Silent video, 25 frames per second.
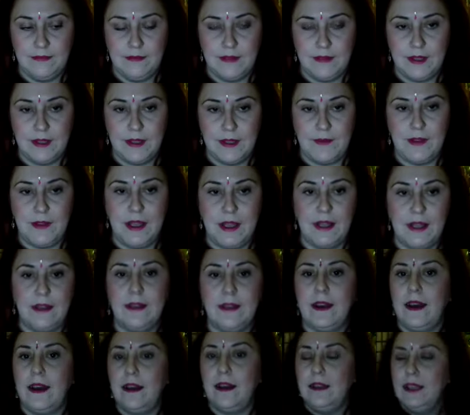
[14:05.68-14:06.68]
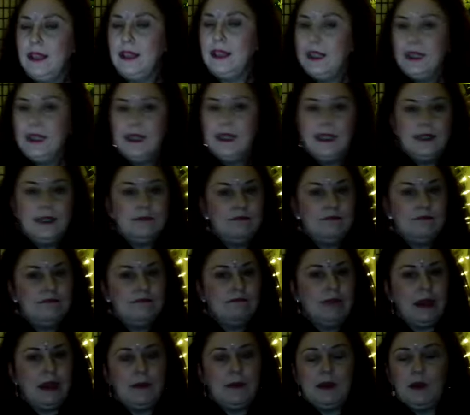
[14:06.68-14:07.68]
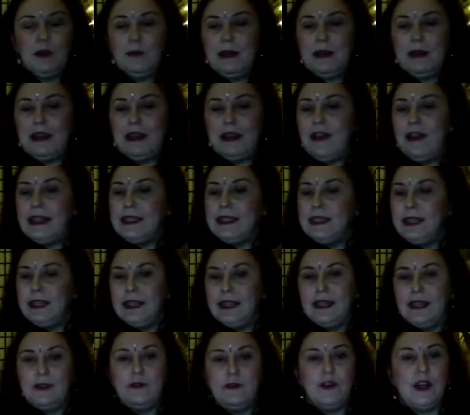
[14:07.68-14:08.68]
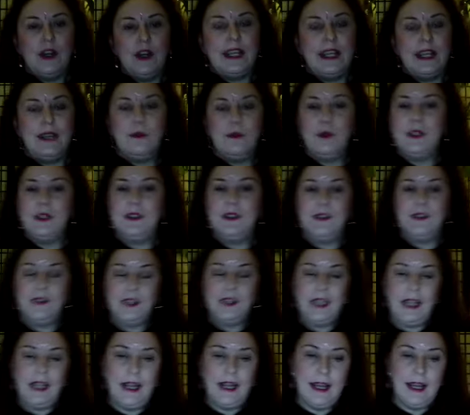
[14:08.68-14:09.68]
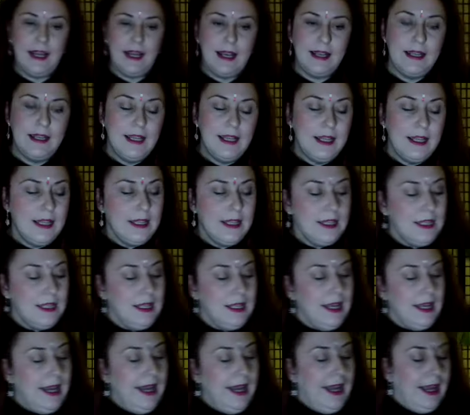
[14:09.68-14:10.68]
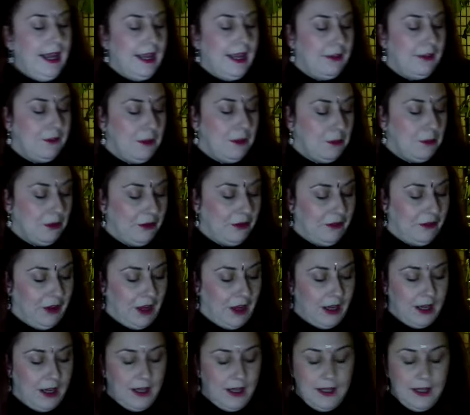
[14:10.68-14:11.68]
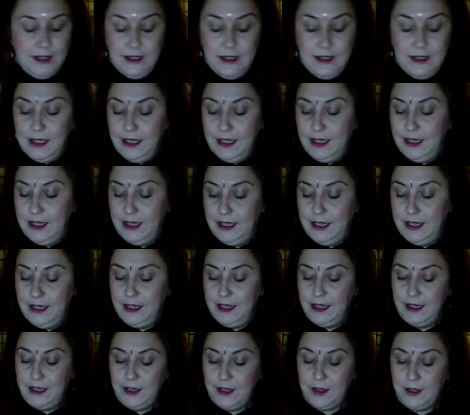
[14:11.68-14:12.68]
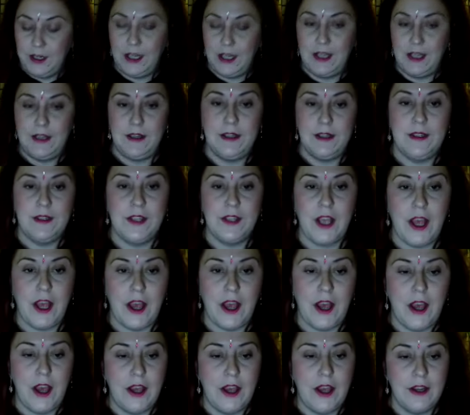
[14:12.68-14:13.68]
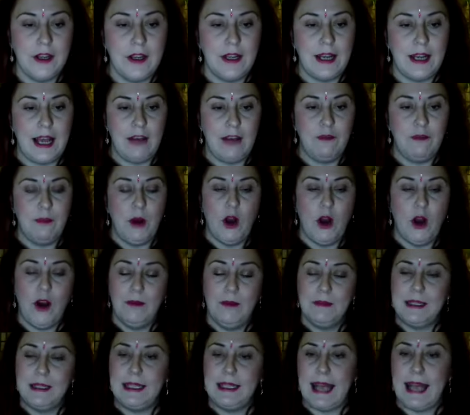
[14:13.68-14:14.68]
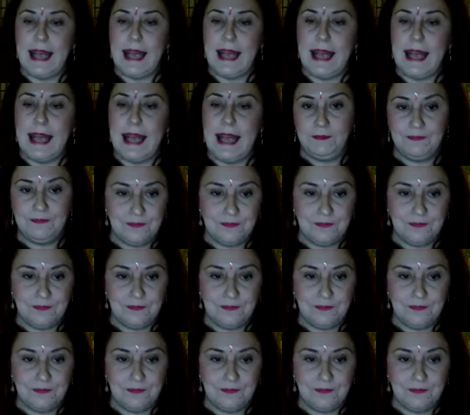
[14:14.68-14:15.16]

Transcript: Something that maybe you're manifesting and inviting inwards for the year. If you prefer, you can turn and have palms down.